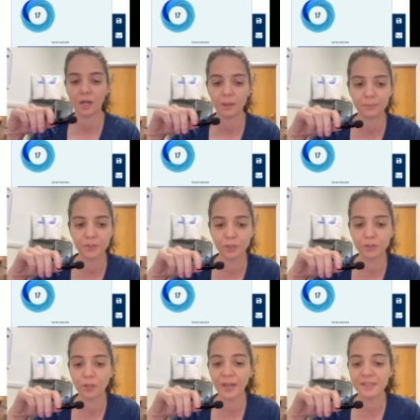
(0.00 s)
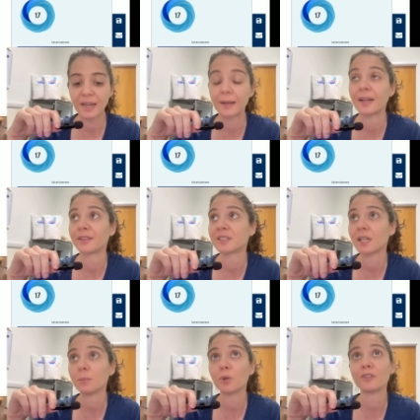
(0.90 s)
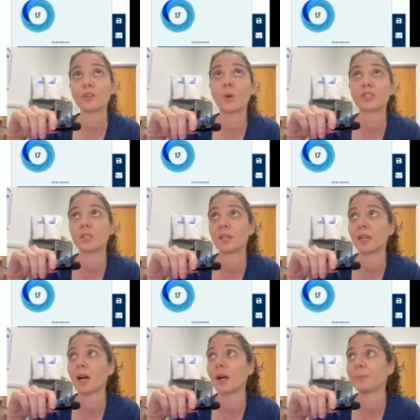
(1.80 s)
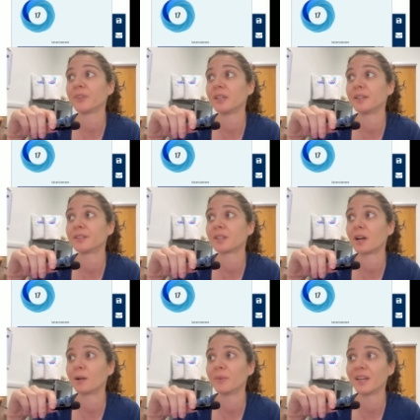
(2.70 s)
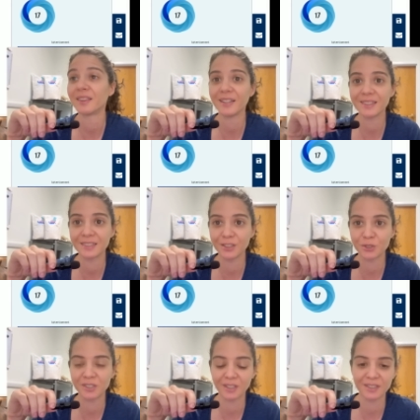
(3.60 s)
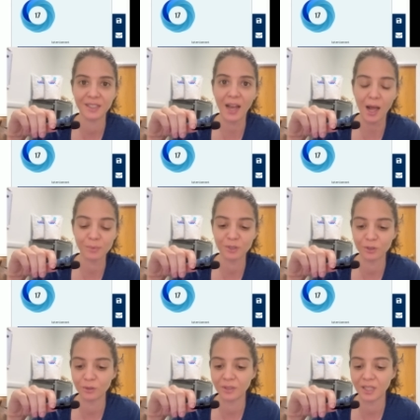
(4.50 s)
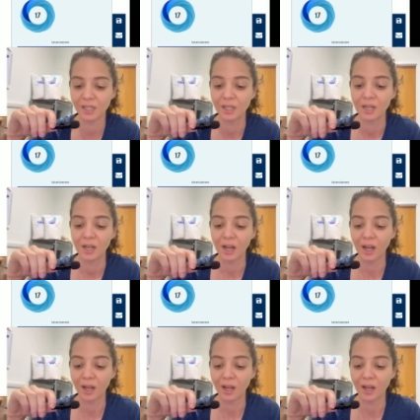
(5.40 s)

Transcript: um, you know, so that's that. Now, the second part of the question that I got is, um, and I think this is interesting because they absolutely